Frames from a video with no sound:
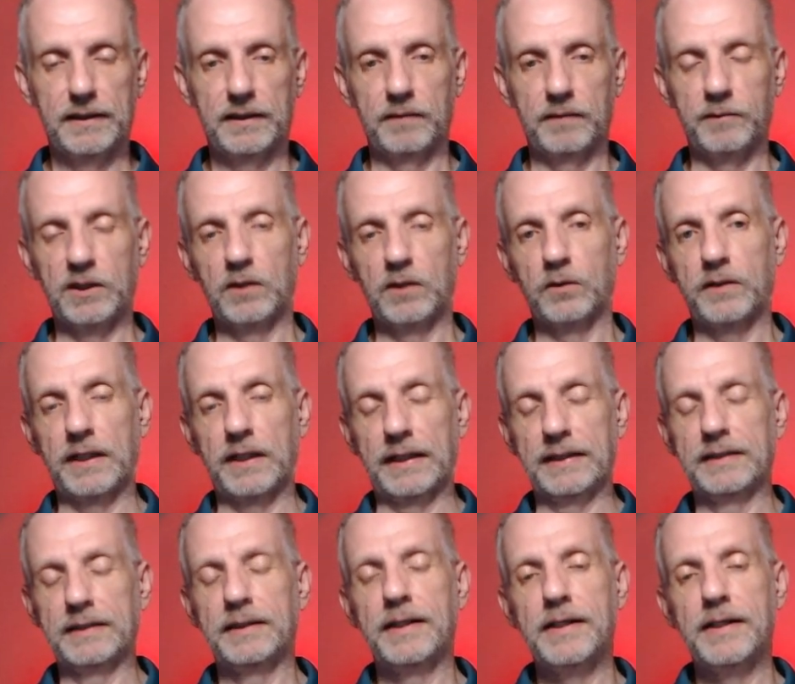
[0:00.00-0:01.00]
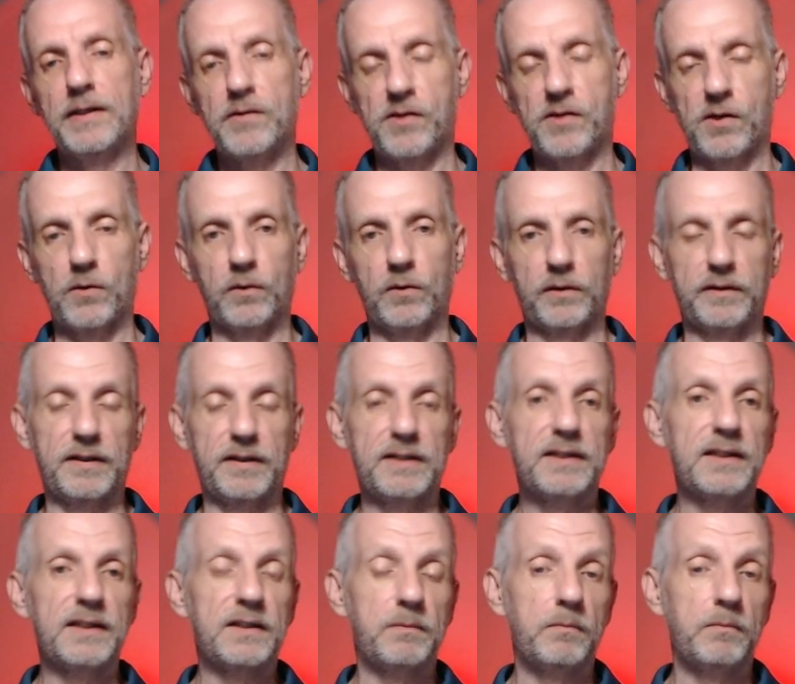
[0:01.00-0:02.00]
Let me load that in. So
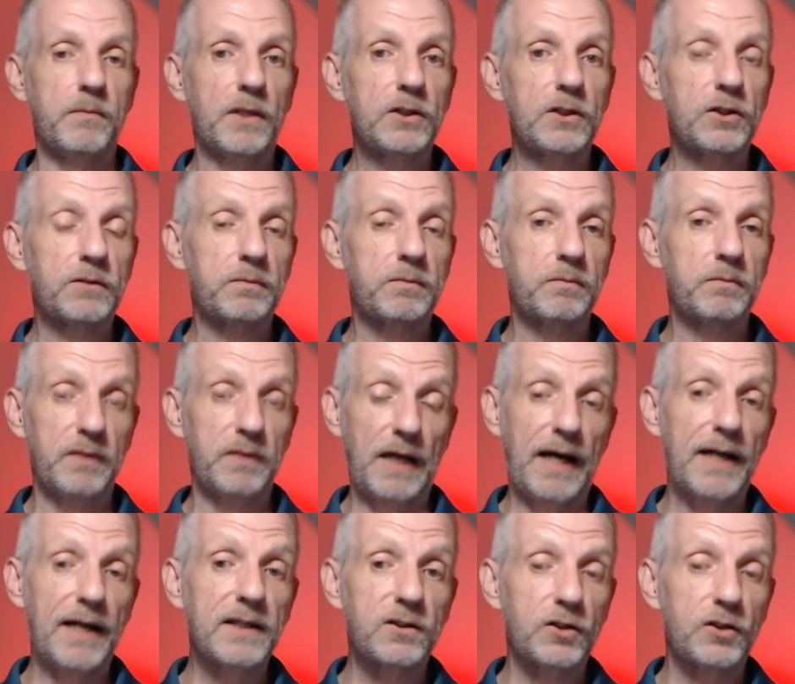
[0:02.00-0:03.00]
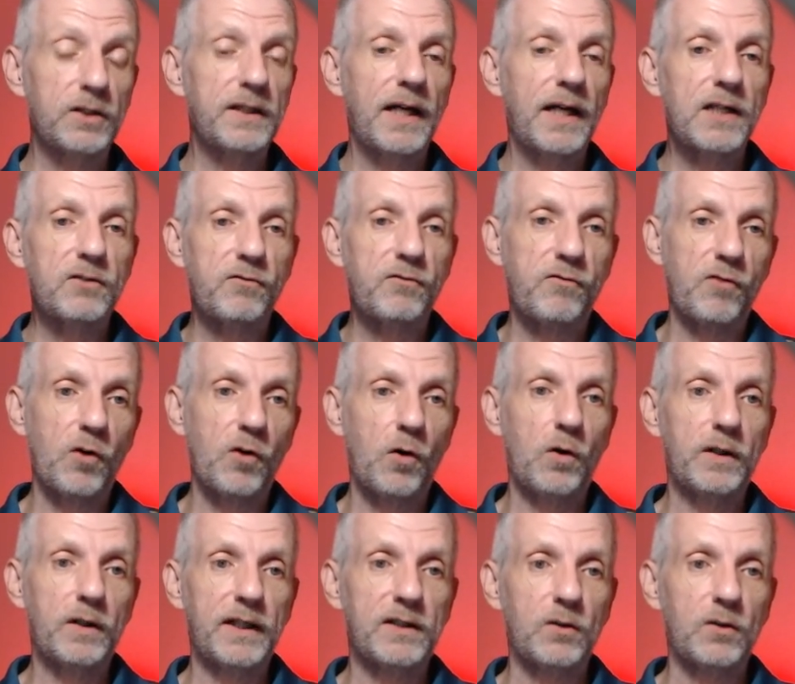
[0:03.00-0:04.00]
this is much as
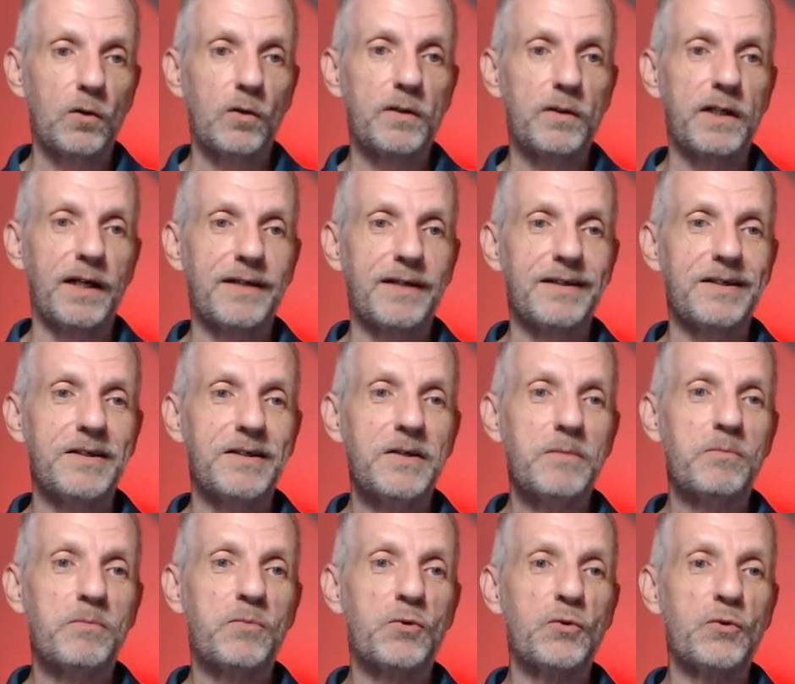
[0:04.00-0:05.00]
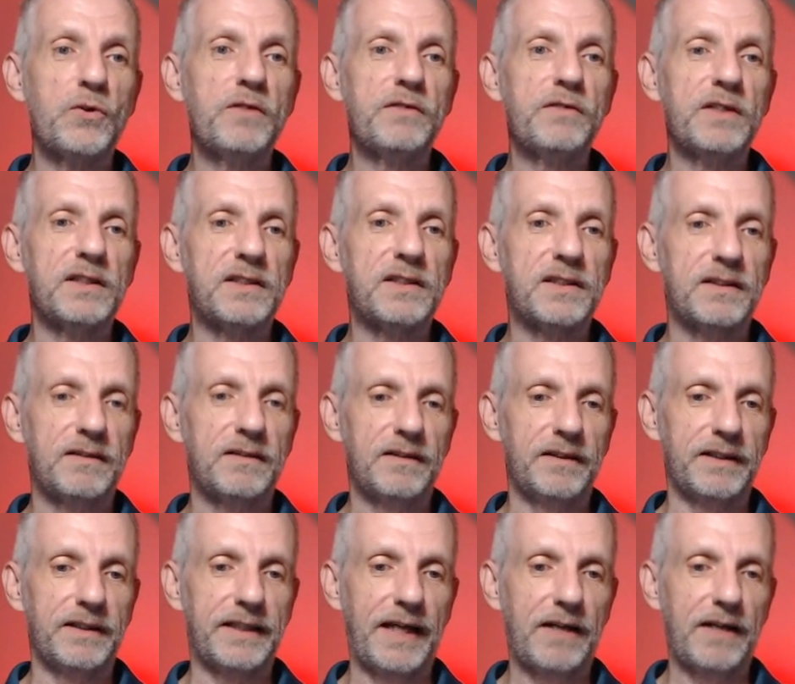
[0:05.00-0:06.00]
flawed as all the other previous
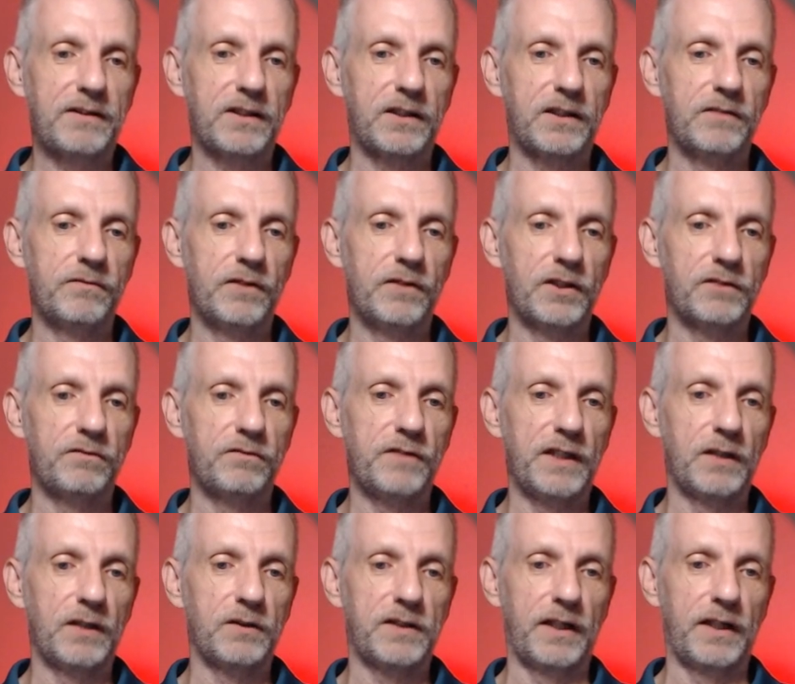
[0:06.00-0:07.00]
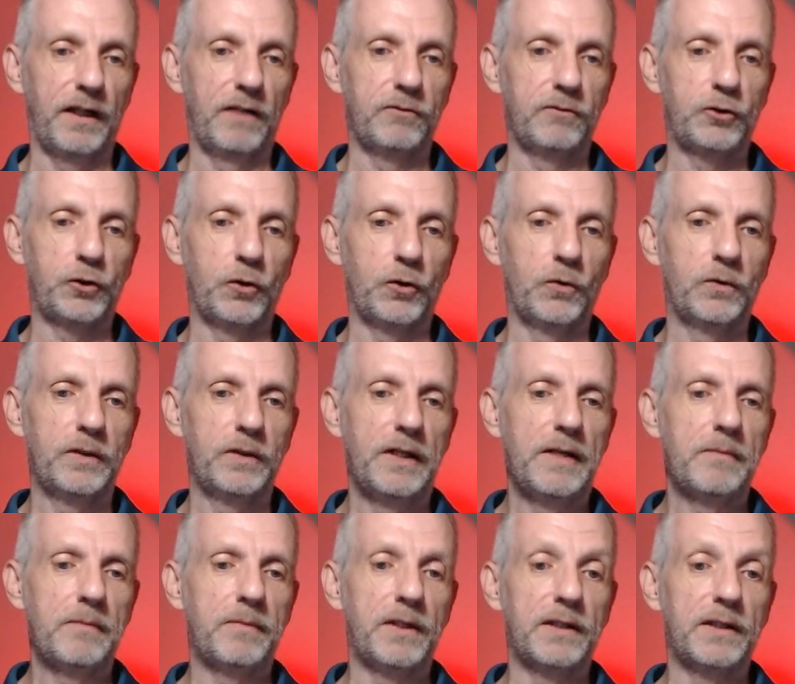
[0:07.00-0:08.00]
character conversion videos that I've shown,
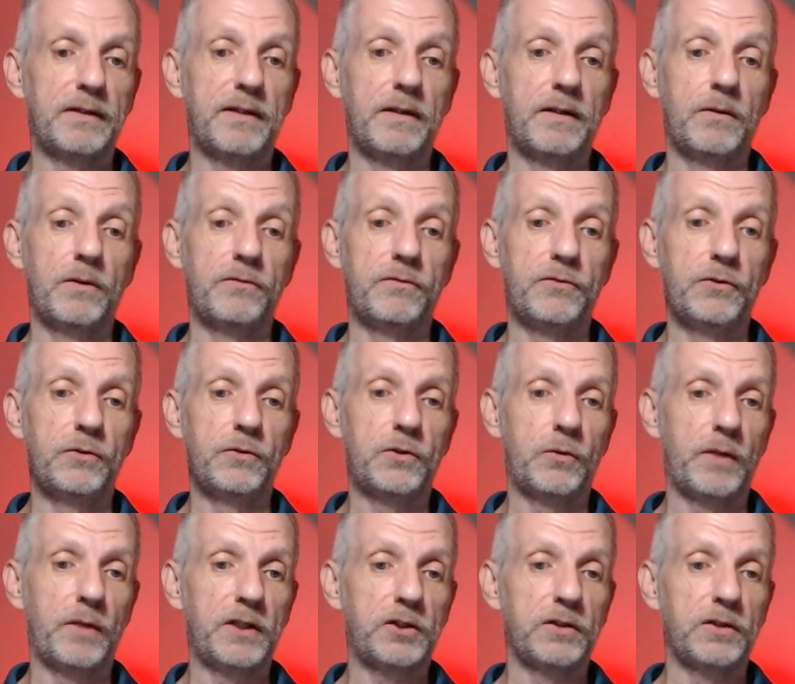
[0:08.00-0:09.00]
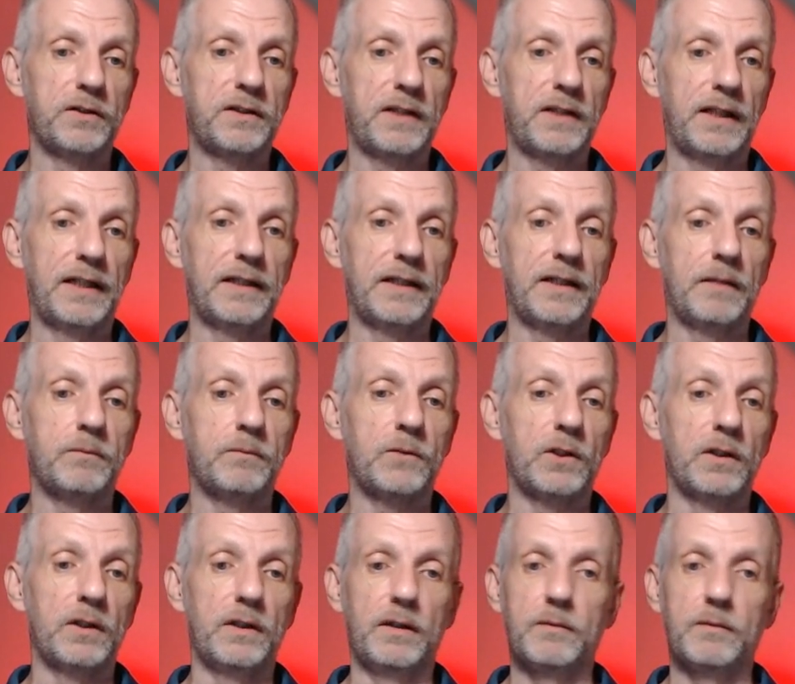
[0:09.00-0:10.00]
but there were a few questions and I'm
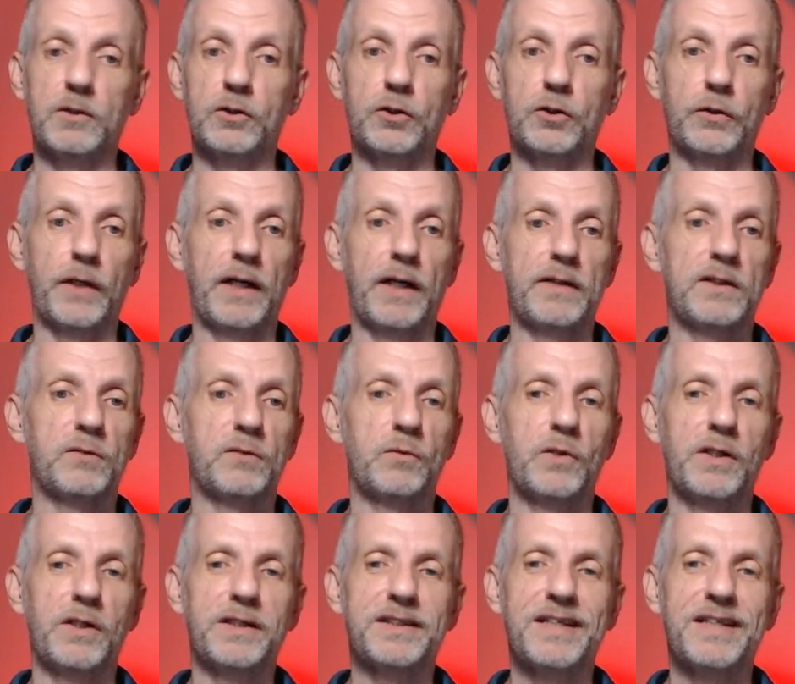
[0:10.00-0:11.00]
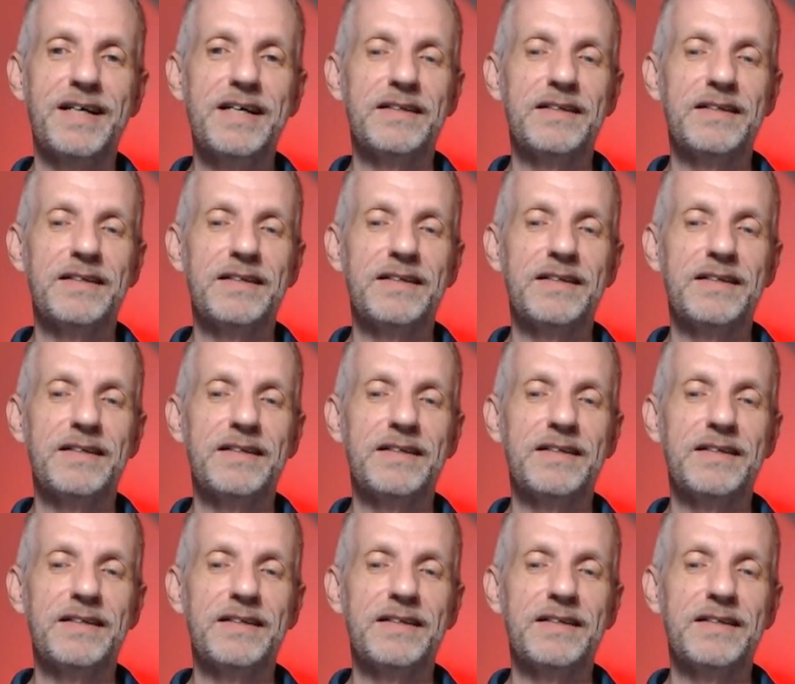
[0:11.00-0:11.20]
going to show you how this works.